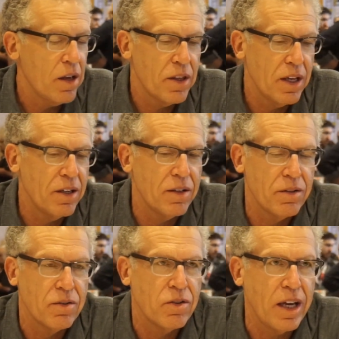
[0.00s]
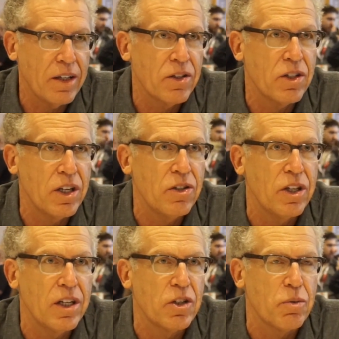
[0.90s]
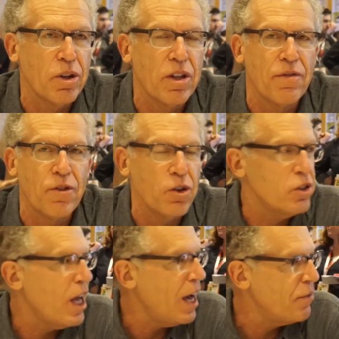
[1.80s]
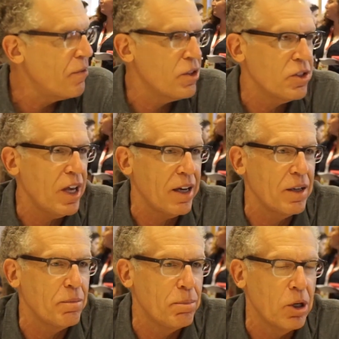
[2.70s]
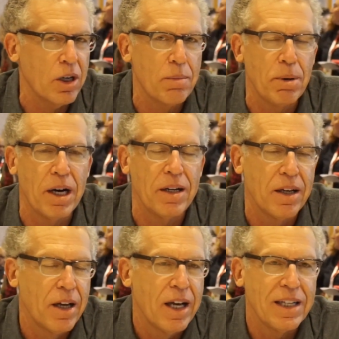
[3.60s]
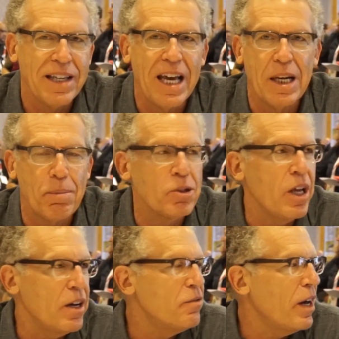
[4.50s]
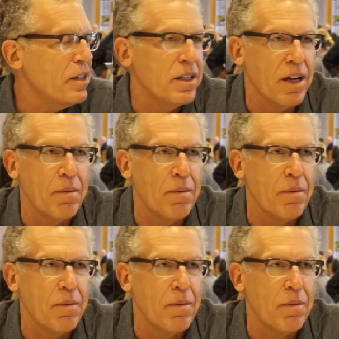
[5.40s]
the second season is really the first half of the second book, but it's 80% invented.